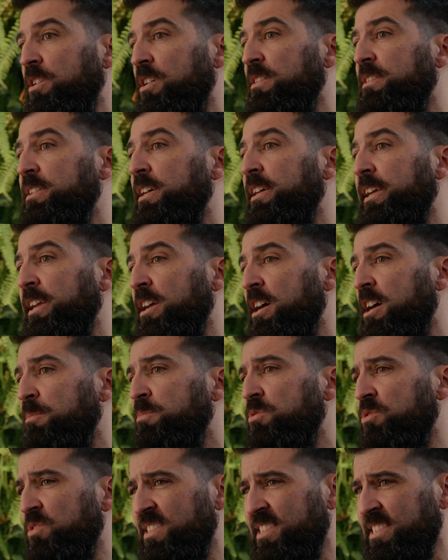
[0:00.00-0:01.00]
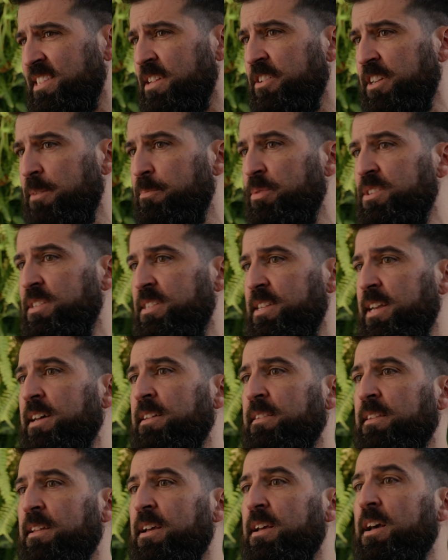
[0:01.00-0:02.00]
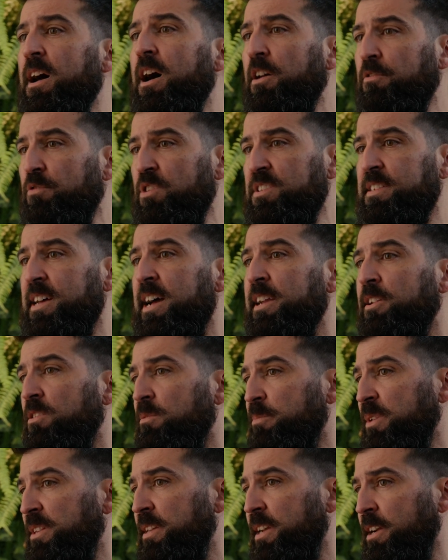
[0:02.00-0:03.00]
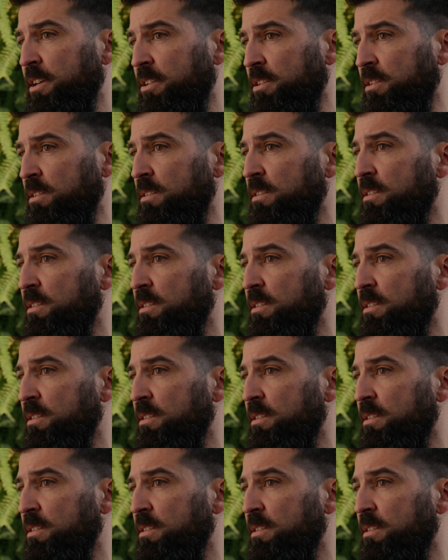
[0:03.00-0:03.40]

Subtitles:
containing up to 70% of recycled material.